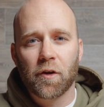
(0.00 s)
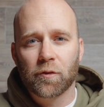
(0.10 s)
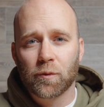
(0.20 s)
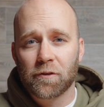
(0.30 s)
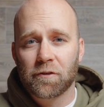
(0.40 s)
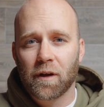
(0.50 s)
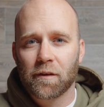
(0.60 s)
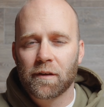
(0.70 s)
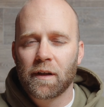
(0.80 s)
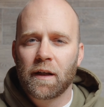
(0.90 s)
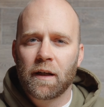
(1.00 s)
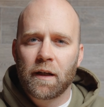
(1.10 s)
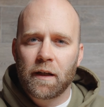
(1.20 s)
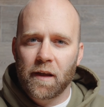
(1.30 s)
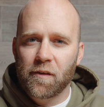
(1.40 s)
those raw files.
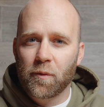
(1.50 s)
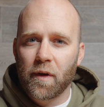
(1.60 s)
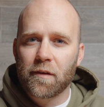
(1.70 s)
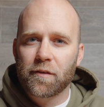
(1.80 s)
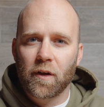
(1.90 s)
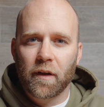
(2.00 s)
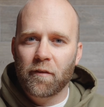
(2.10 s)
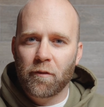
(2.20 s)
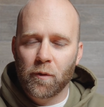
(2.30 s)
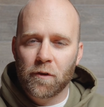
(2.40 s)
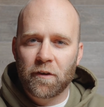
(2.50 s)
As always, I'll have the raw